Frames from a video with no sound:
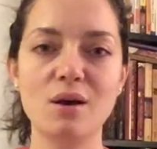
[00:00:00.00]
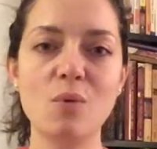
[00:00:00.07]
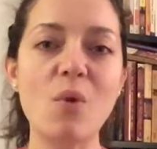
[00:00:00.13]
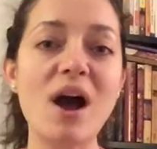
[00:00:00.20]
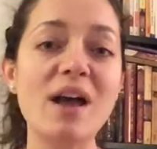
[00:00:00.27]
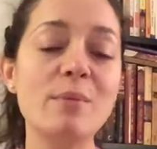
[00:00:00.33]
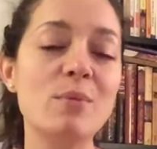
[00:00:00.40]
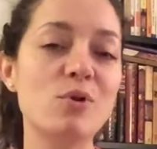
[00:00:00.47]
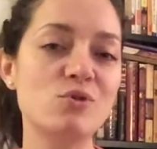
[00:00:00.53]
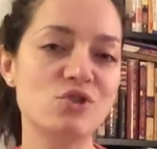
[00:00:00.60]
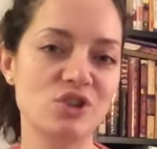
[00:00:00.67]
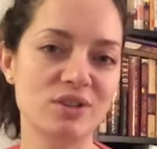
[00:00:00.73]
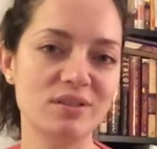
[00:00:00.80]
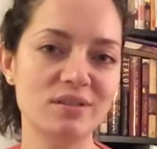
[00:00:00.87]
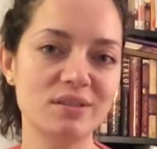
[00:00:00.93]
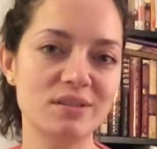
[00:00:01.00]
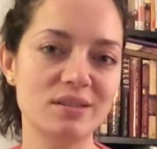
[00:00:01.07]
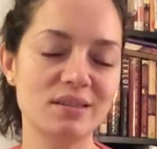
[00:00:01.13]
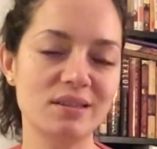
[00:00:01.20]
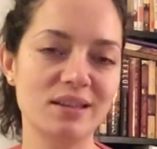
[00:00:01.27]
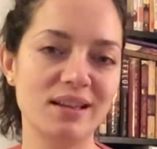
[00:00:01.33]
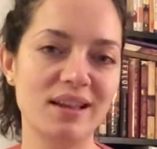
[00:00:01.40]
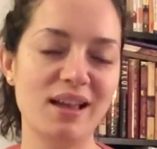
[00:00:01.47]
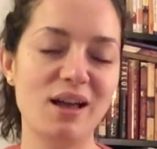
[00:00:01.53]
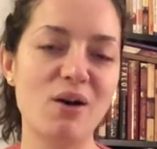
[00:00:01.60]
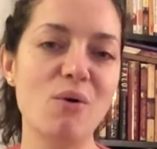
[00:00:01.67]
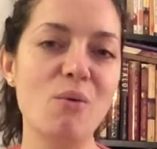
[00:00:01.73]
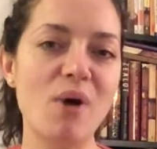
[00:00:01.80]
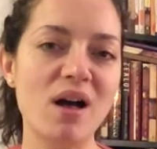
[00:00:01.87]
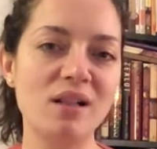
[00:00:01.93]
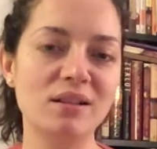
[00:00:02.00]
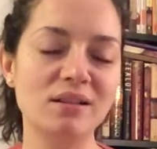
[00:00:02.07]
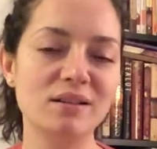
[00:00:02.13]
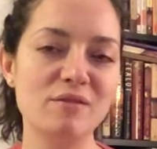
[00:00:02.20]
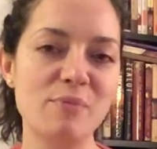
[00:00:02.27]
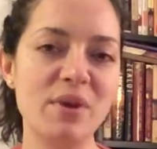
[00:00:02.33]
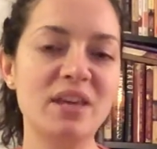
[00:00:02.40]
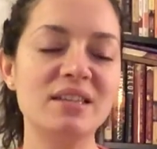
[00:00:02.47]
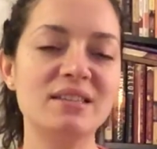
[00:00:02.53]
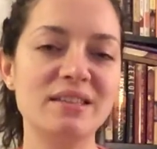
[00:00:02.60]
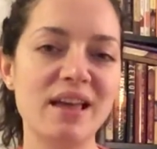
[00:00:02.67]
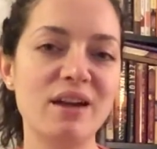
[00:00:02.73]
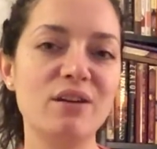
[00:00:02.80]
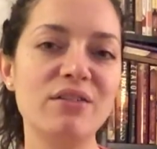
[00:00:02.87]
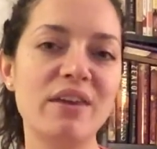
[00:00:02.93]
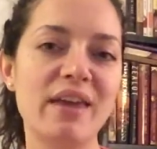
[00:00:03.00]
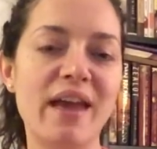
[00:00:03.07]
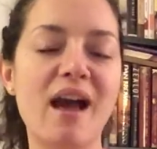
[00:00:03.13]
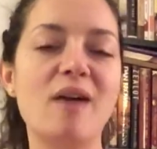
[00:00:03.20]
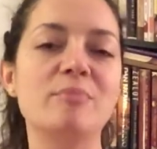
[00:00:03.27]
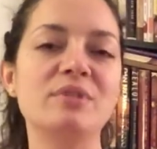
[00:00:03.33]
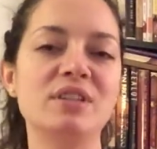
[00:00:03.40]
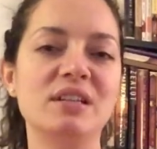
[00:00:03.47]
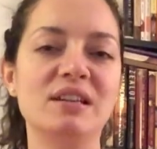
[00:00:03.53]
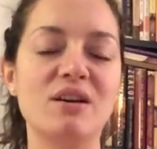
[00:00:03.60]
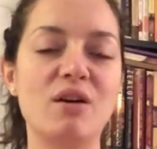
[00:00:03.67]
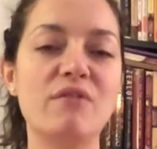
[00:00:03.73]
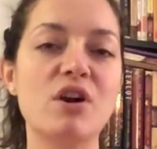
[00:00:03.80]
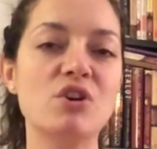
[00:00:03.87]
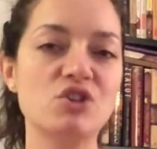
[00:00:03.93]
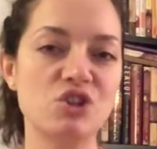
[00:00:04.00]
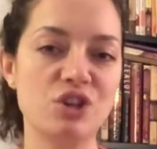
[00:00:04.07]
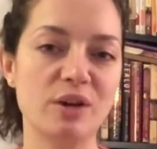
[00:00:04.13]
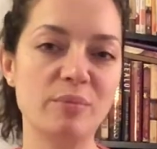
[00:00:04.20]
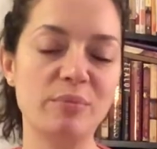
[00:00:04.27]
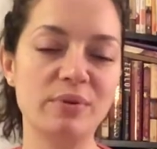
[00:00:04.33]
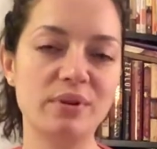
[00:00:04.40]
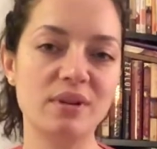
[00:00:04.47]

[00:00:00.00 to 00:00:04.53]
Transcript: Why emotions? Well, because they are the captain of our ship.